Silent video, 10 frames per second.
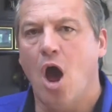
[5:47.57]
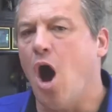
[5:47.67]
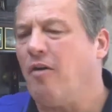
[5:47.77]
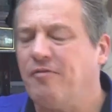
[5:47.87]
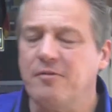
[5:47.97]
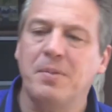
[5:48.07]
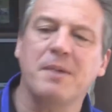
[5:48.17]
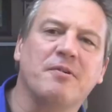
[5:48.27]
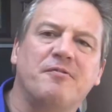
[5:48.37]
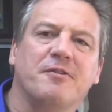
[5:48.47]
Often
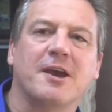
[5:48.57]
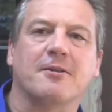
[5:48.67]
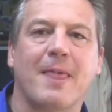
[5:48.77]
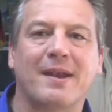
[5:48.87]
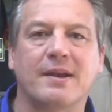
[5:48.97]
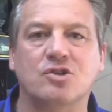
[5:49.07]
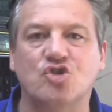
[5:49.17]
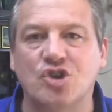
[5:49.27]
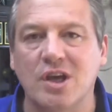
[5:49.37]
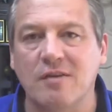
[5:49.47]
people forget that
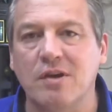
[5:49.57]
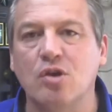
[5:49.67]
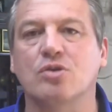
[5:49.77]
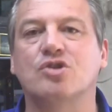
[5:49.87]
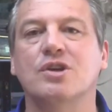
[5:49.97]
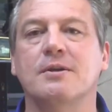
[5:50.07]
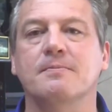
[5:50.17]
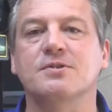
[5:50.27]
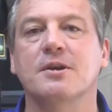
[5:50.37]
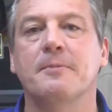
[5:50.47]
achieving your
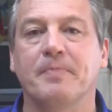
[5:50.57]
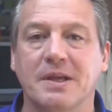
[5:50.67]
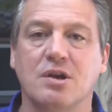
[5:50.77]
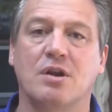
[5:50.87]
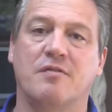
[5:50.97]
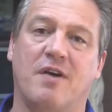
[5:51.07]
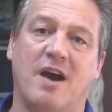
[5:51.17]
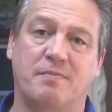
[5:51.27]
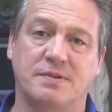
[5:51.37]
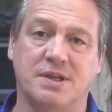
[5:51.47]
dreams is only
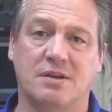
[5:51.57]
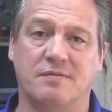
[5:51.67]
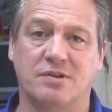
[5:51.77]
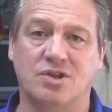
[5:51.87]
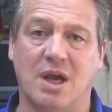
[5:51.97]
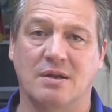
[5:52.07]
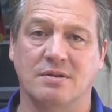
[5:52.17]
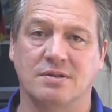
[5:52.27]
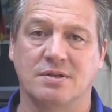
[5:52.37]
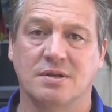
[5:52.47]
5% of the
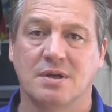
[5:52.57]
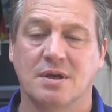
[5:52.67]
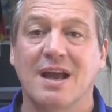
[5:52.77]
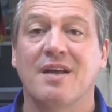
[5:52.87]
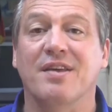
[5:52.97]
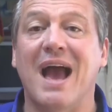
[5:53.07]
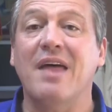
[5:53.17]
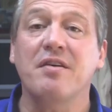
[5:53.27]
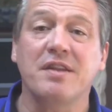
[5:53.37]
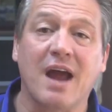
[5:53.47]
challenge. The
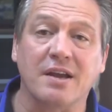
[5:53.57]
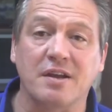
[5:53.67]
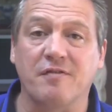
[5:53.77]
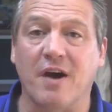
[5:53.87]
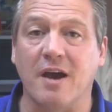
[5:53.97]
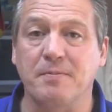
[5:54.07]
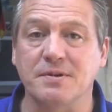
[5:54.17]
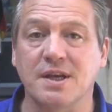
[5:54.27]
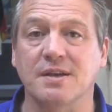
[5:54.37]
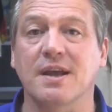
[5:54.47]
other
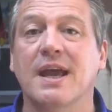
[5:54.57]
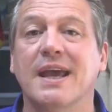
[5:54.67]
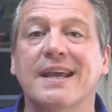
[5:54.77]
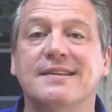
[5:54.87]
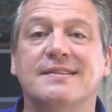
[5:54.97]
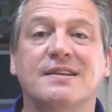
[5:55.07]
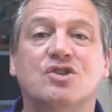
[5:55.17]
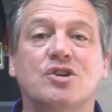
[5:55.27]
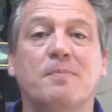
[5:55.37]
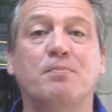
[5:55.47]
95% is the
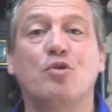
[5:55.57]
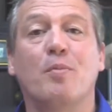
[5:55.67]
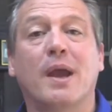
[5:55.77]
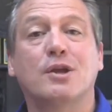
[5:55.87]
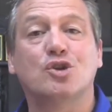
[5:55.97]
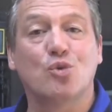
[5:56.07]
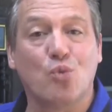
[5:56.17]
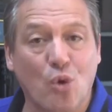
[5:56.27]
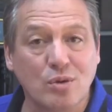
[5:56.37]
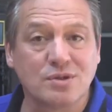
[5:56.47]
trip you make
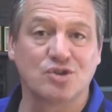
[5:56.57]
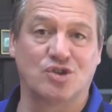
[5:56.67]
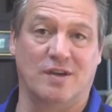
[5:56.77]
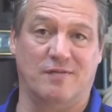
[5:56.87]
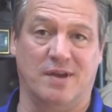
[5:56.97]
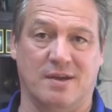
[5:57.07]
towards achieving